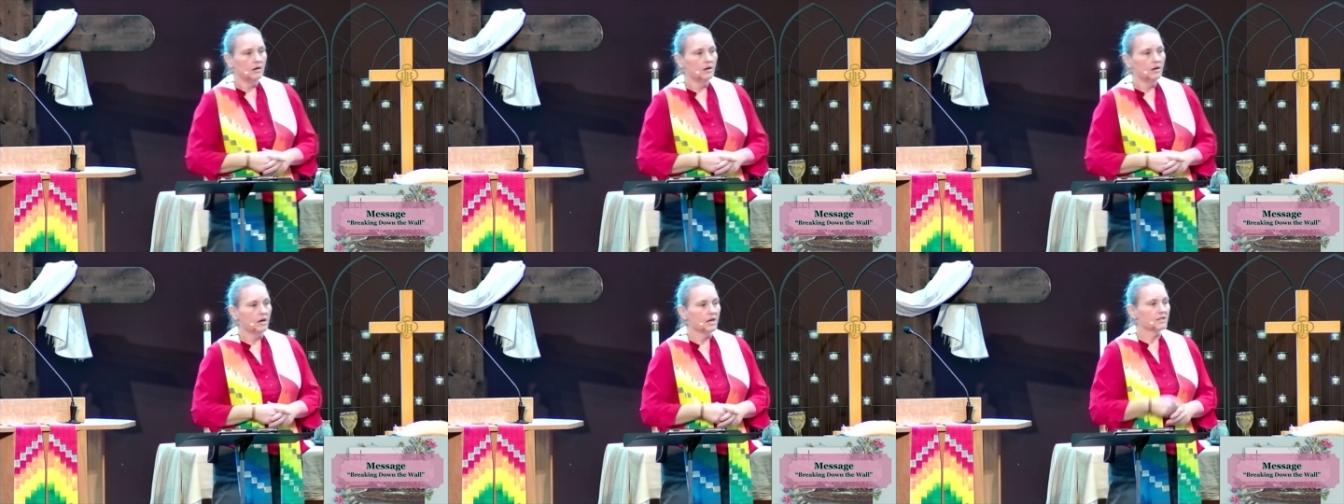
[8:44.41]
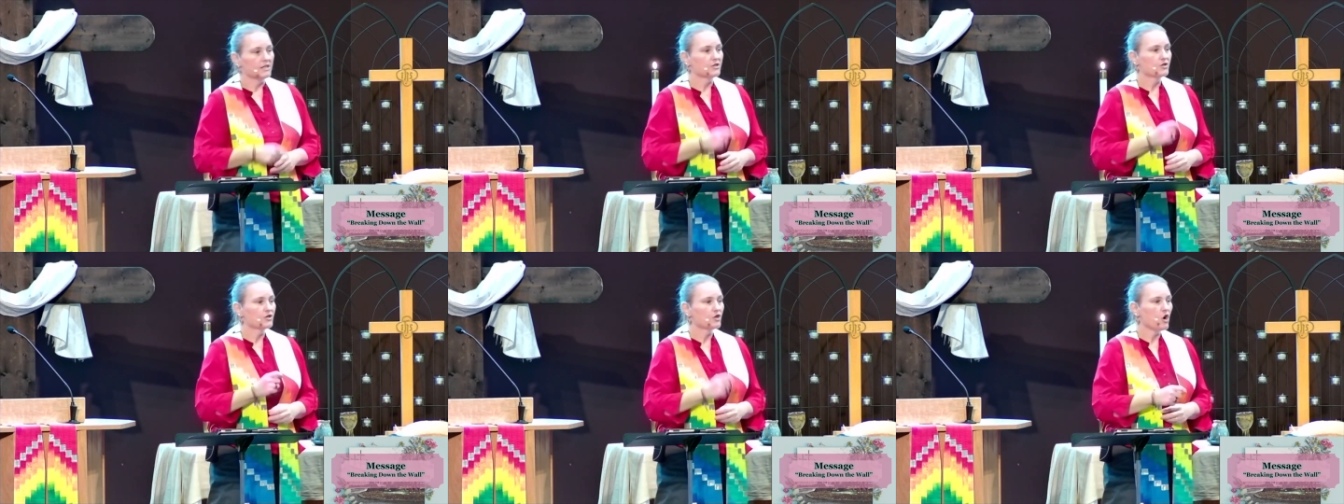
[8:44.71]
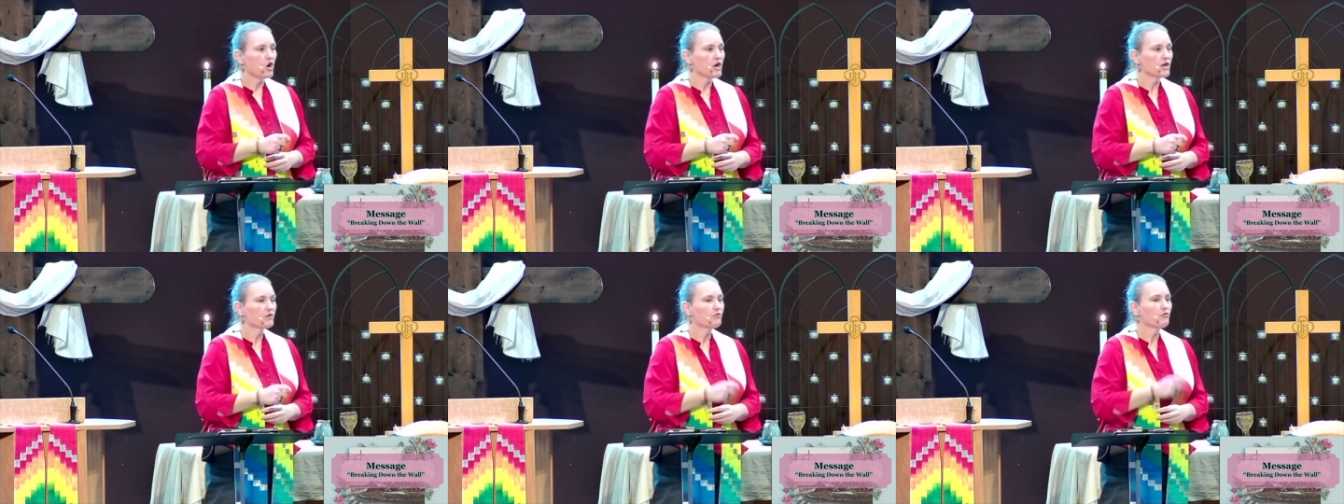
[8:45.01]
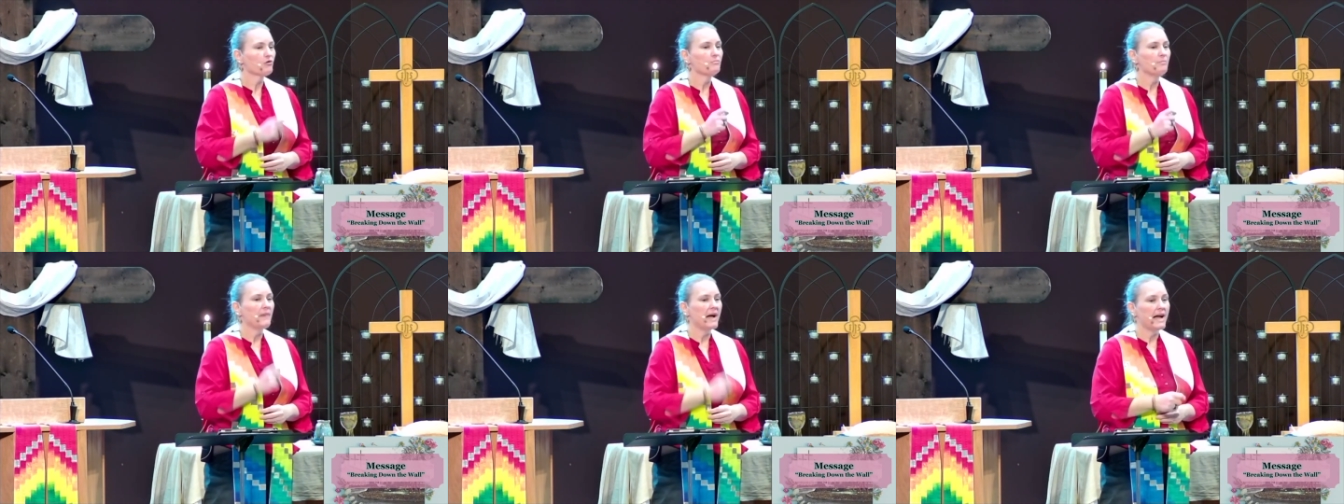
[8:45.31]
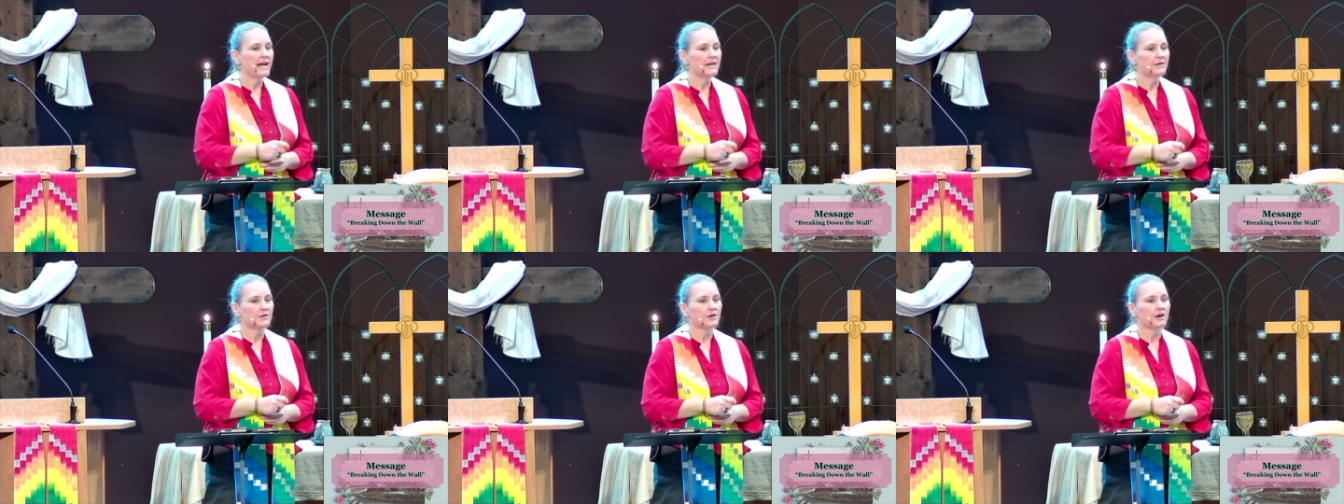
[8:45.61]
a stark
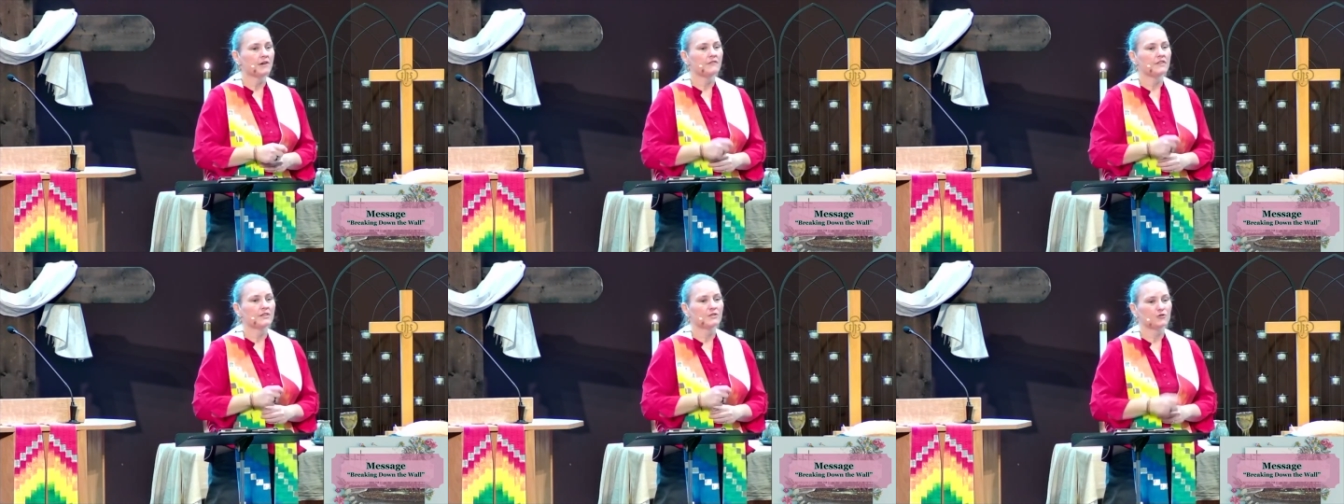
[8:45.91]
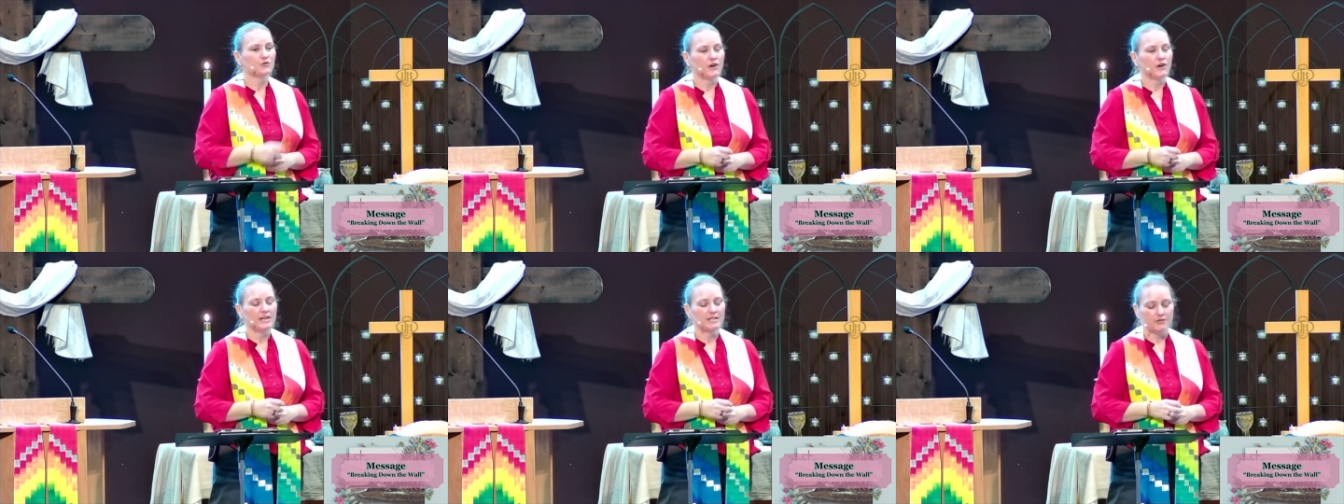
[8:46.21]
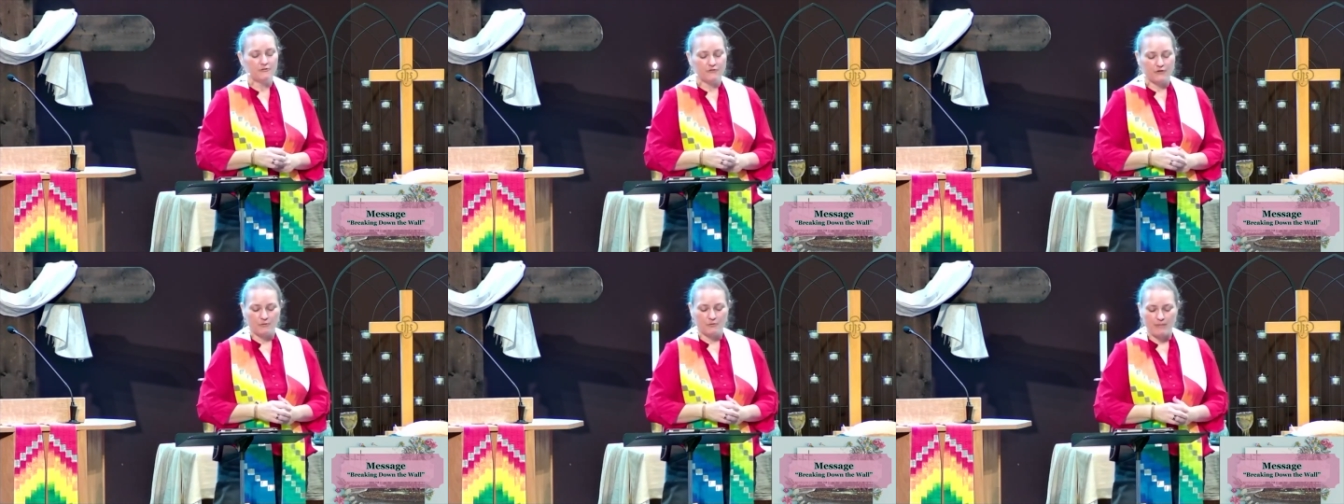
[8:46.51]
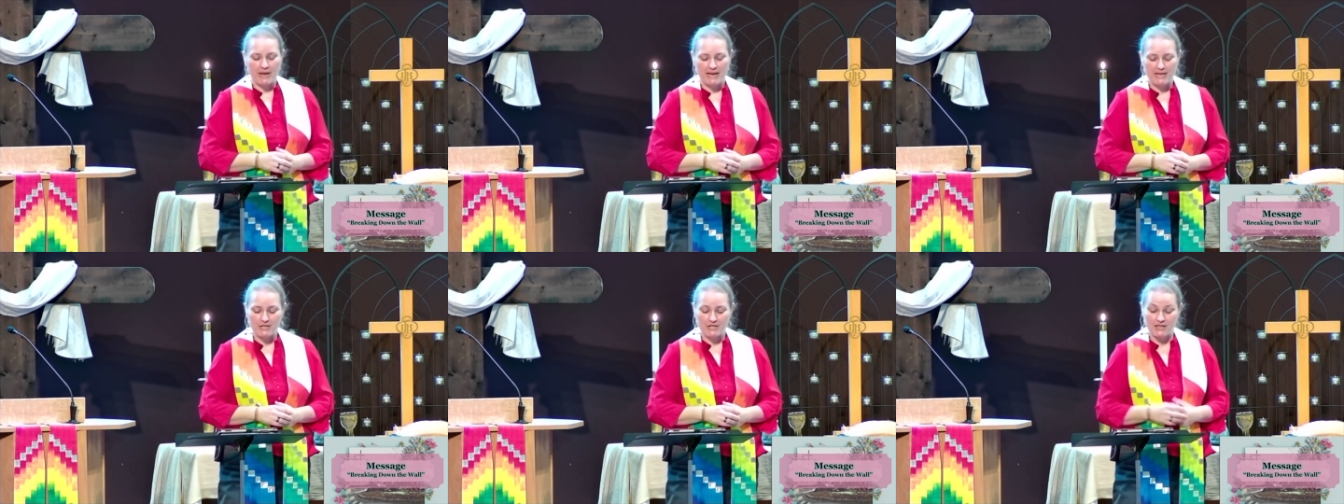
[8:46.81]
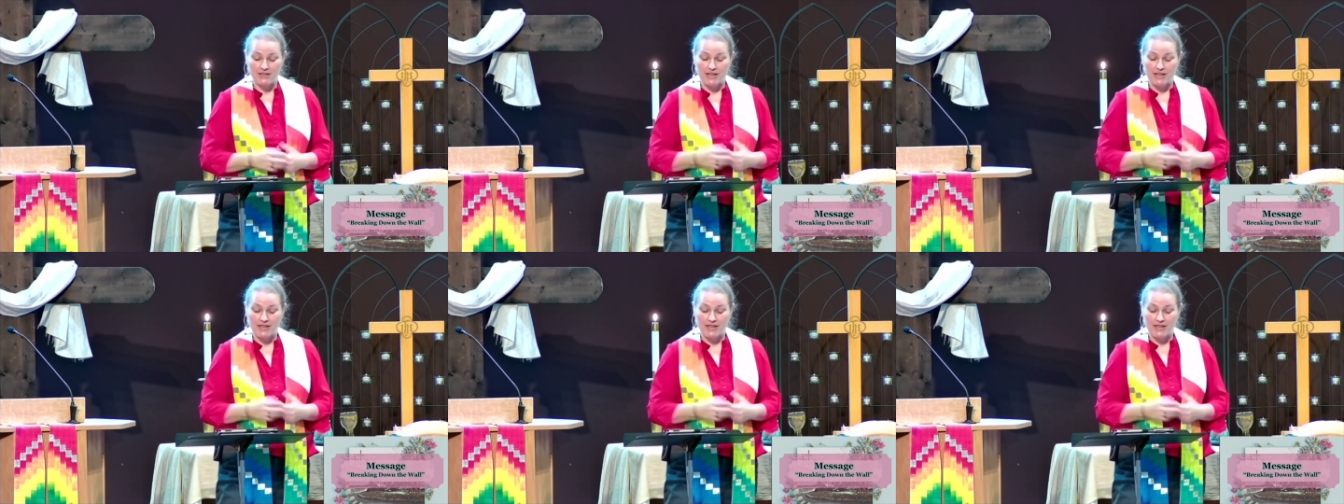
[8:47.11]
reminder of the transformation